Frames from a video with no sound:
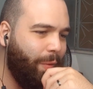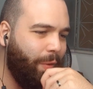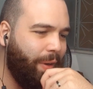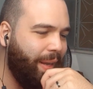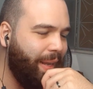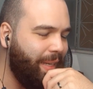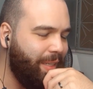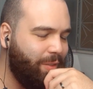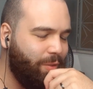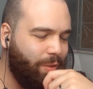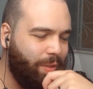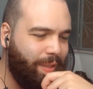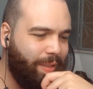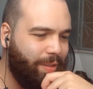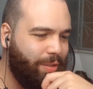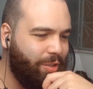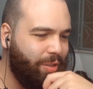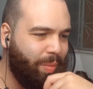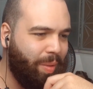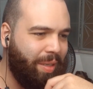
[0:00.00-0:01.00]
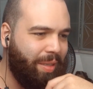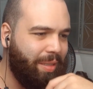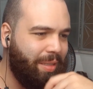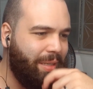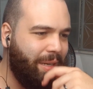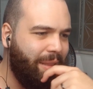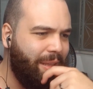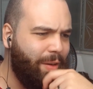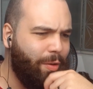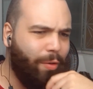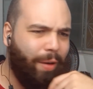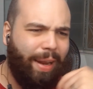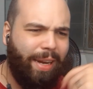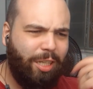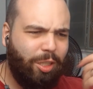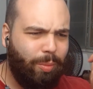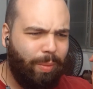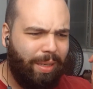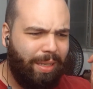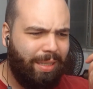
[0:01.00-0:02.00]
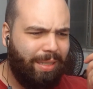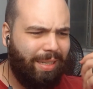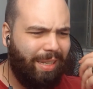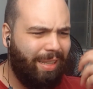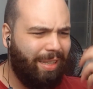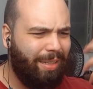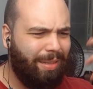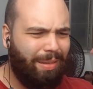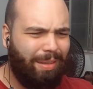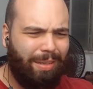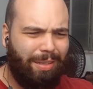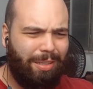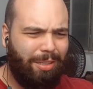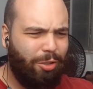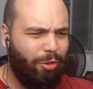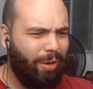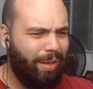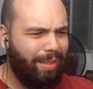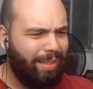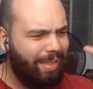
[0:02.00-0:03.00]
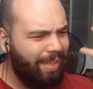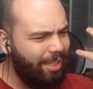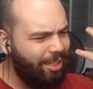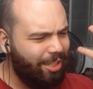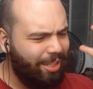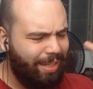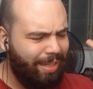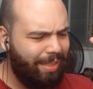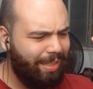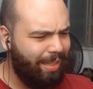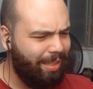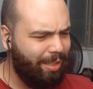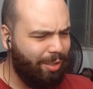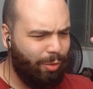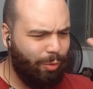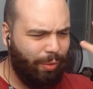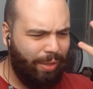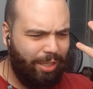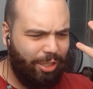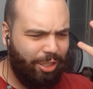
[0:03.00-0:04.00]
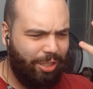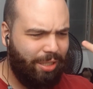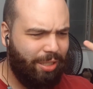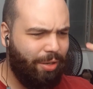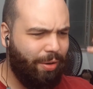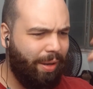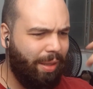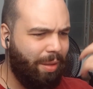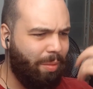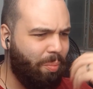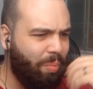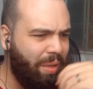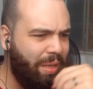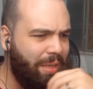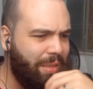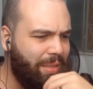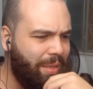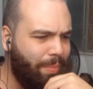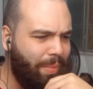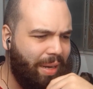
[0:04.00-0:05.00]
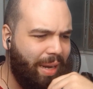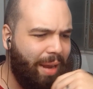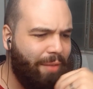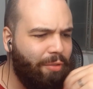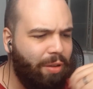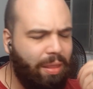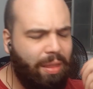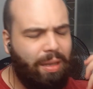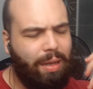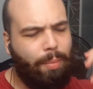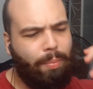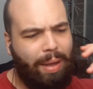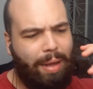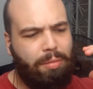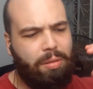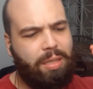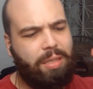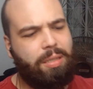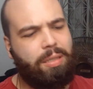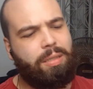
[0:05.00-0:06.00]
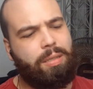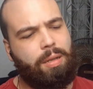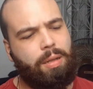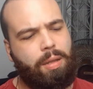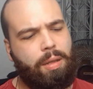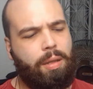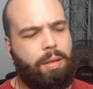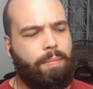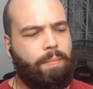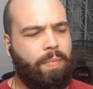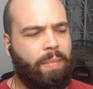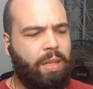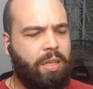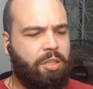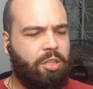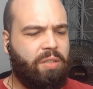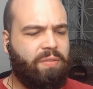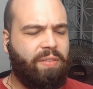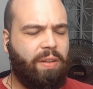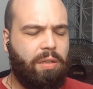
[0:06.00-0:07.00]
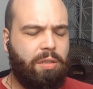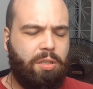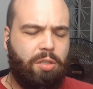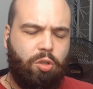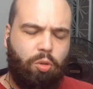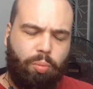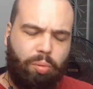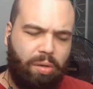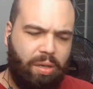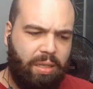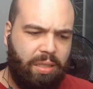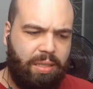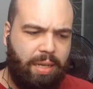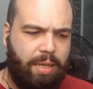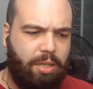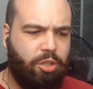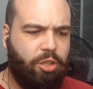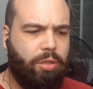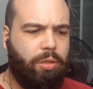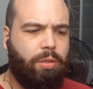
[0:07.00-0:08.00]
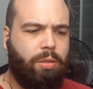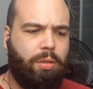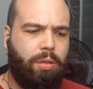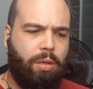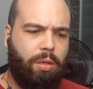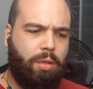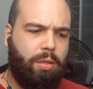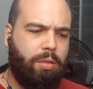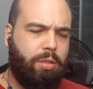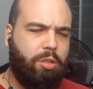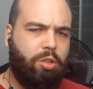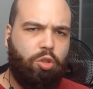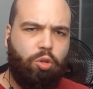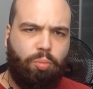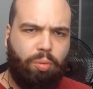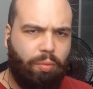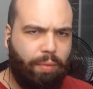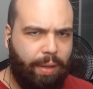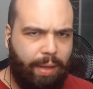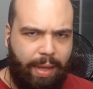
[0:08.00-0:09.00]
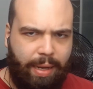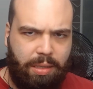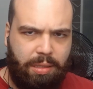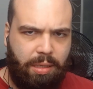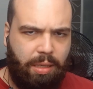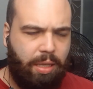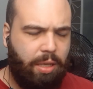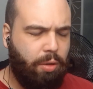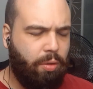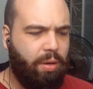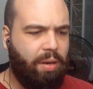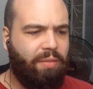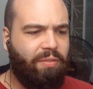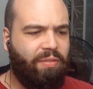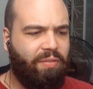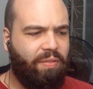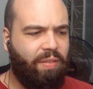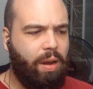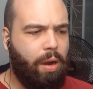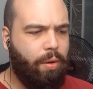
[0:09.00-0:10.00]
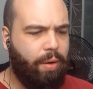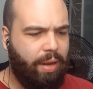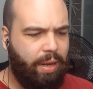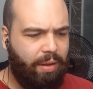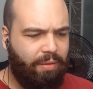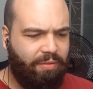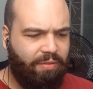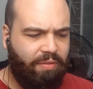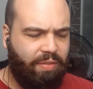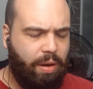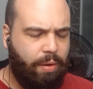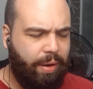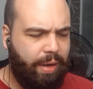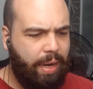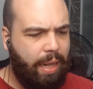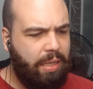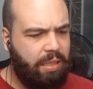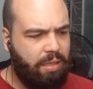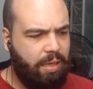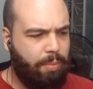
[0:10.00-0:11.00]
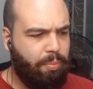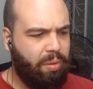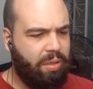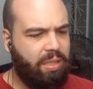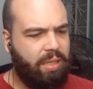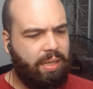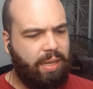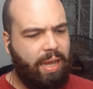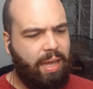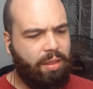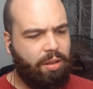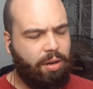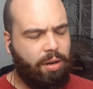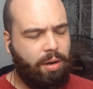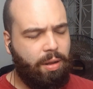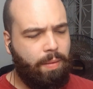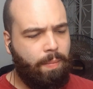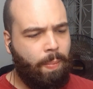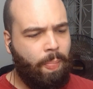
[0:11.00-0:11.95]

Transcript: orchestral instruments and the arrangements and the, the transitions and switches during the beats i mean everything about this just felt super intentional super well executed very very nicely put together